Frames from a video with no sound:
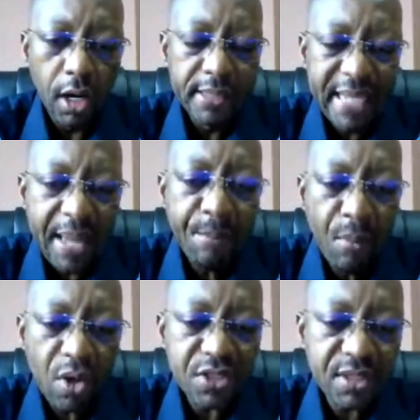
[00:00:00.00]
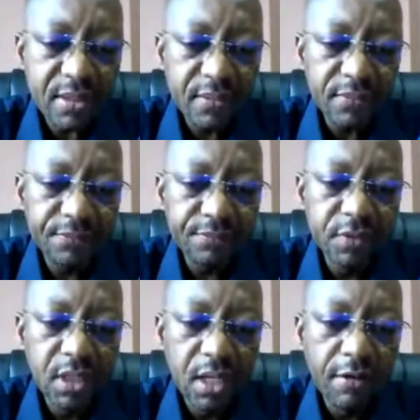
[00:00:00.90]
they must
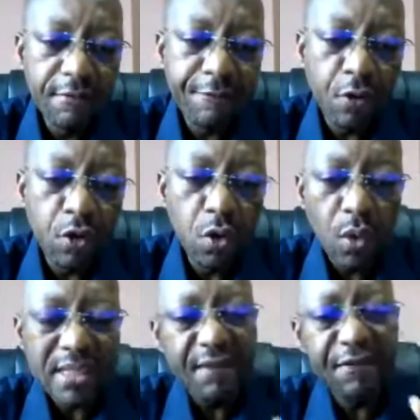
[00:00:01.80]
follow what